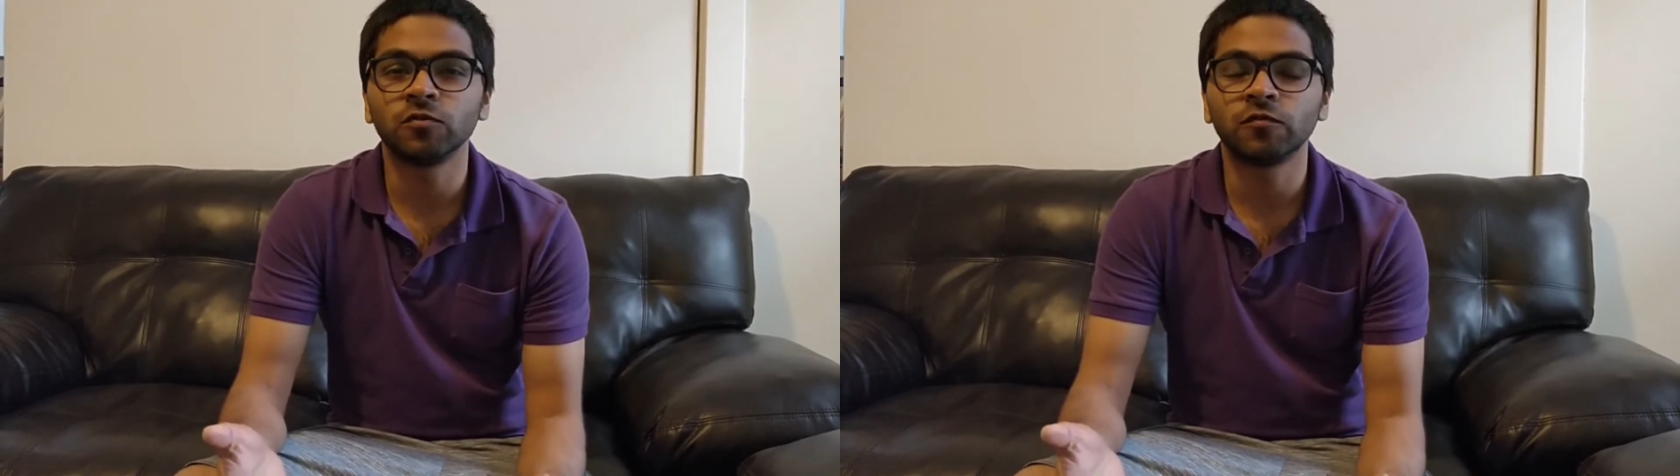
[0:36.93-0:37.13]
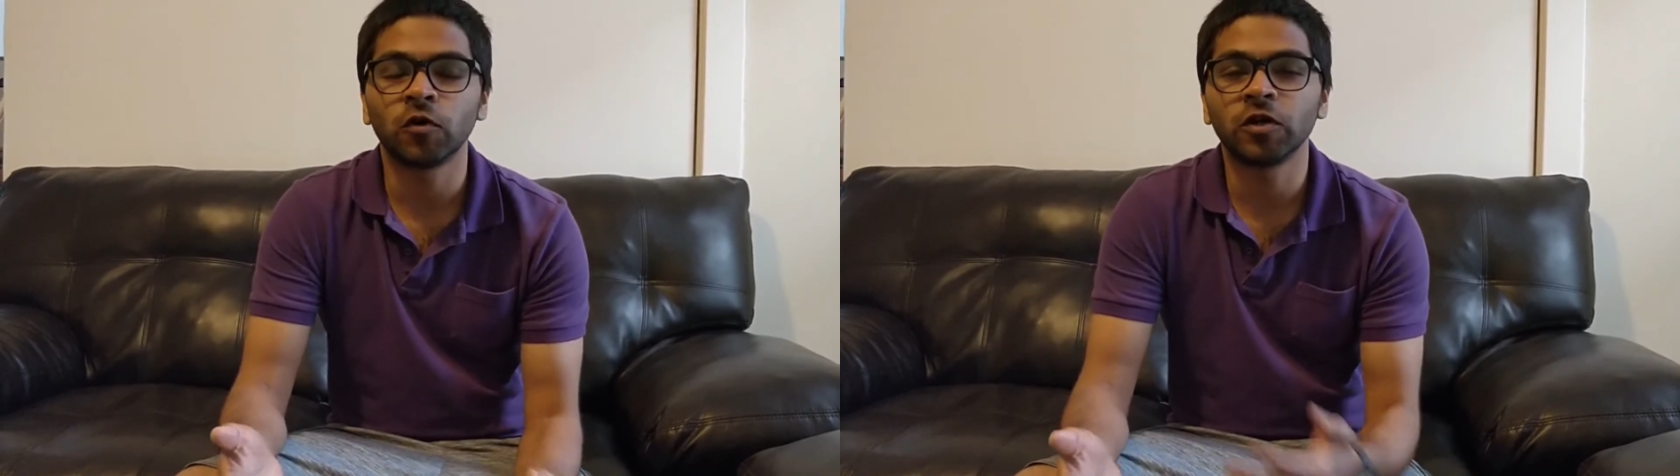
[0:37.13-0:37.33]

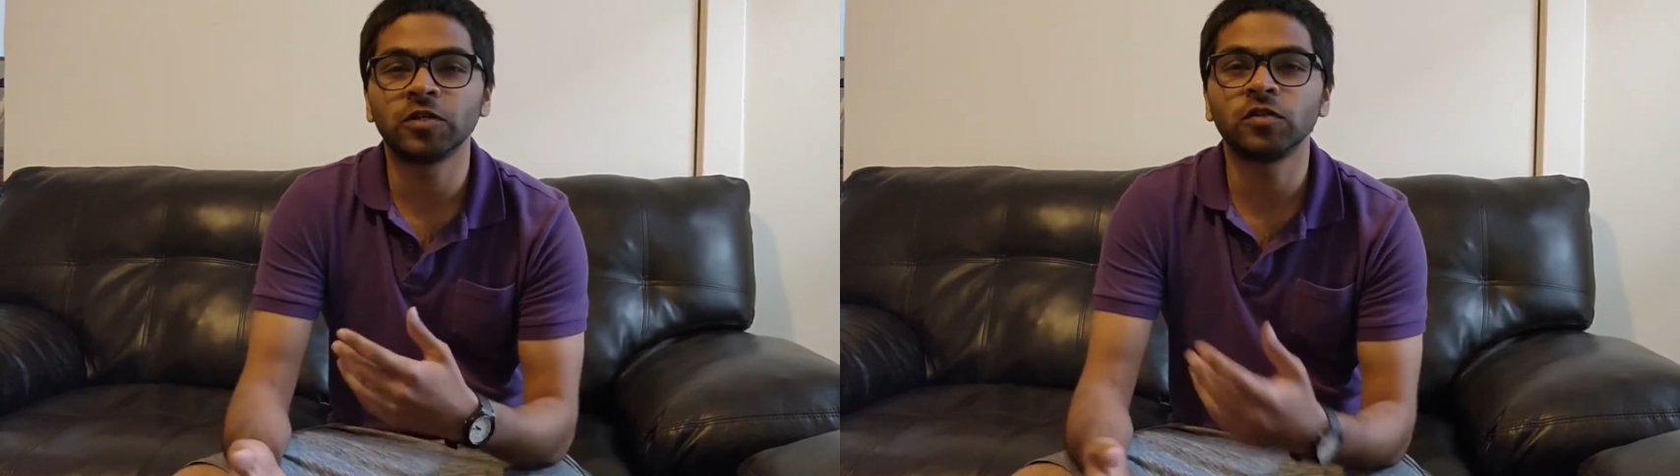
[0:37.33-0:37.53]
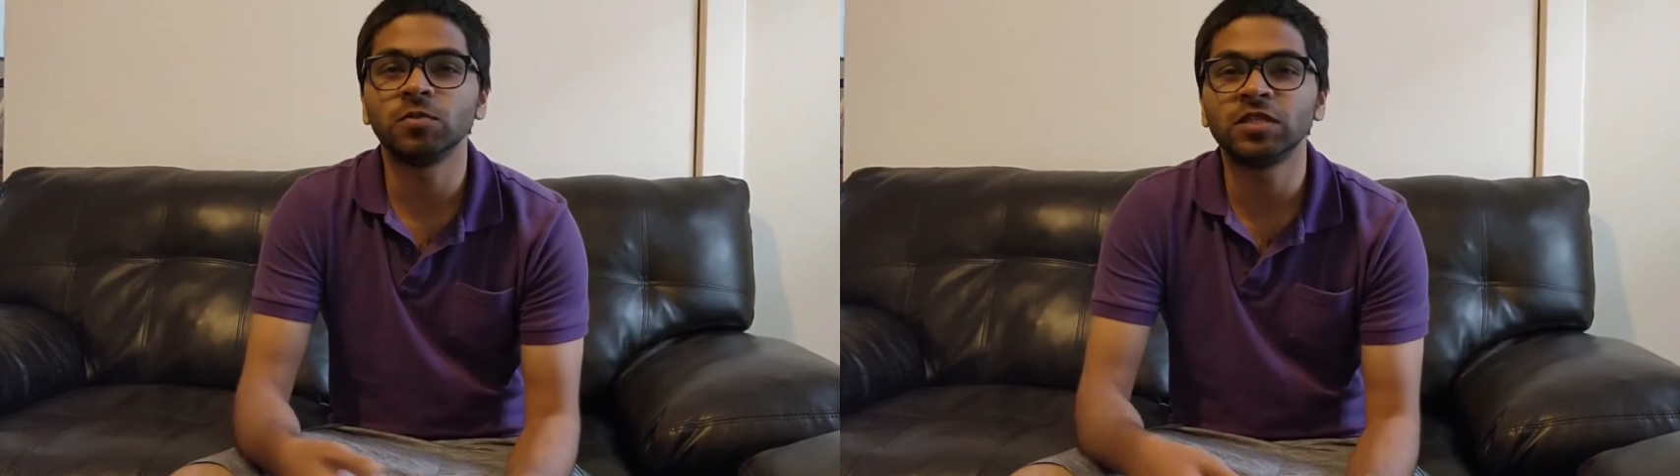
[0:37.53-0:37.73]
for
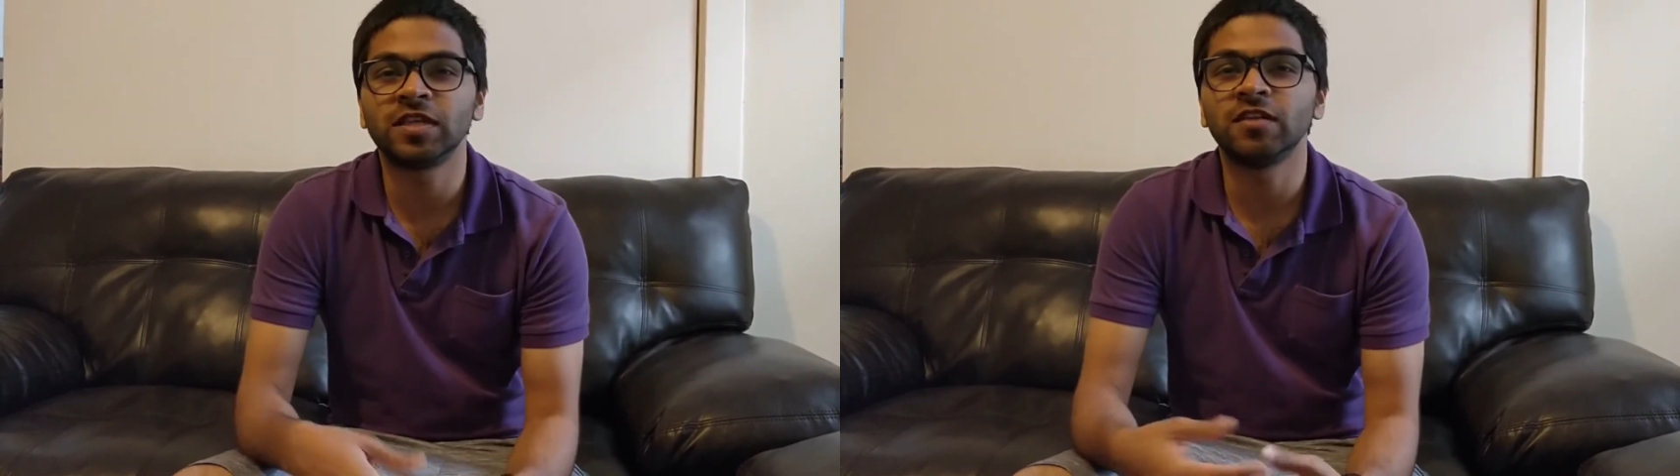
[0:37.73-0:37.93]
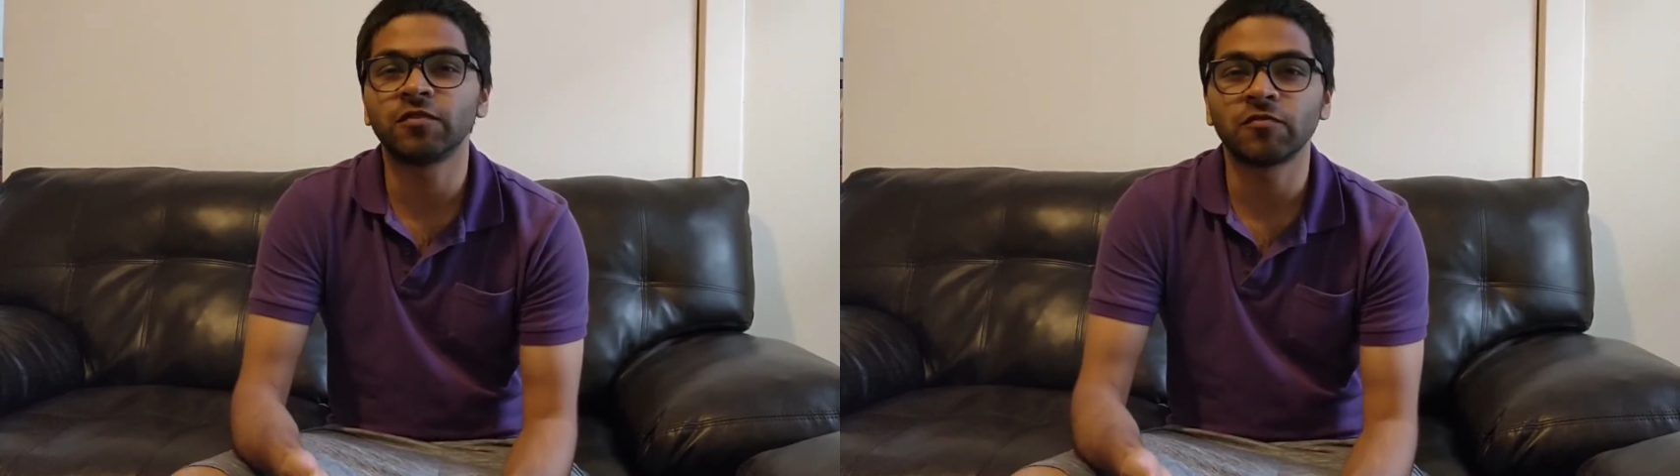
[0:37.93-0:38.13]
it to be
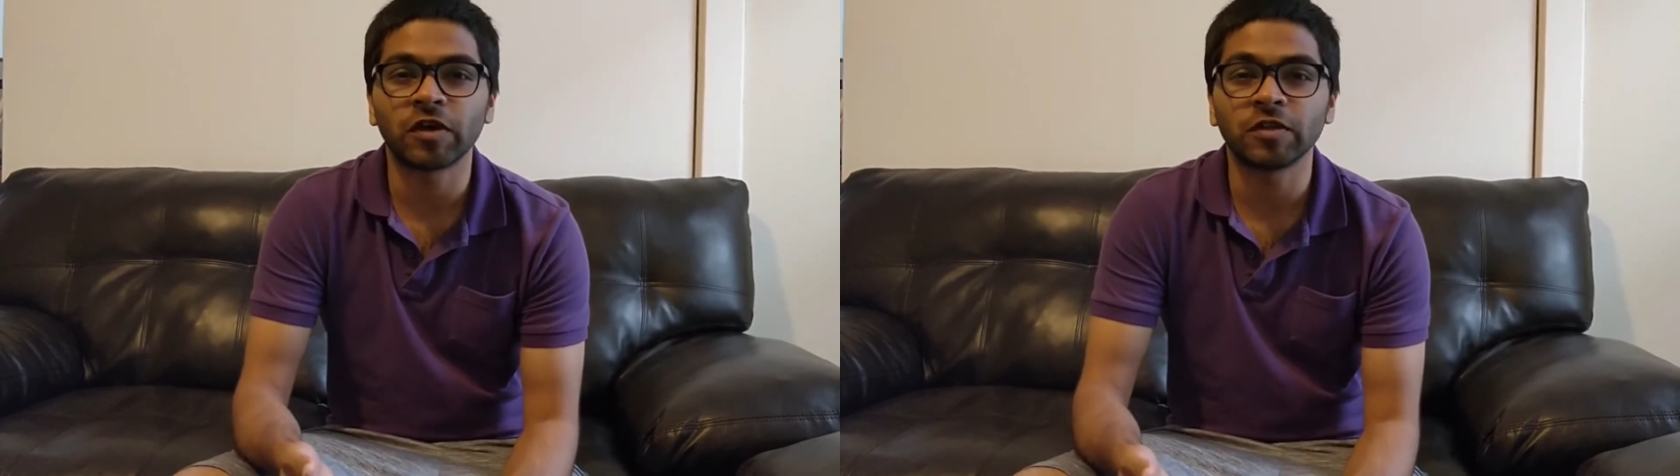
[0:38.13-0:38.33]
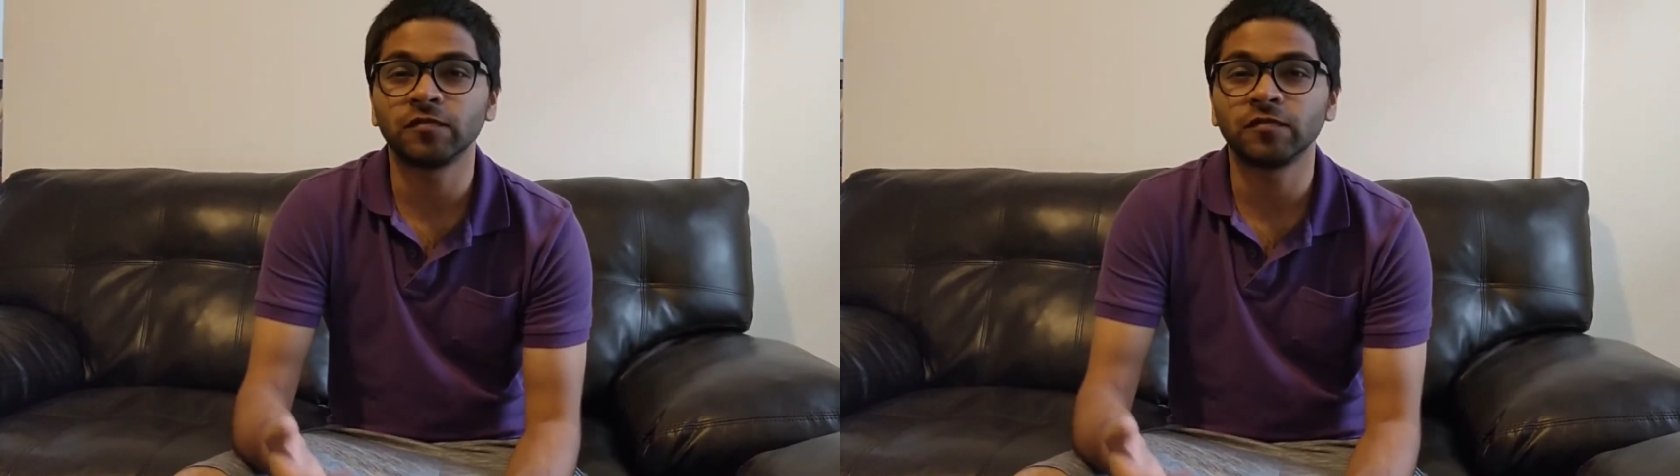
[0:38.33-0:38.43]
self-aware,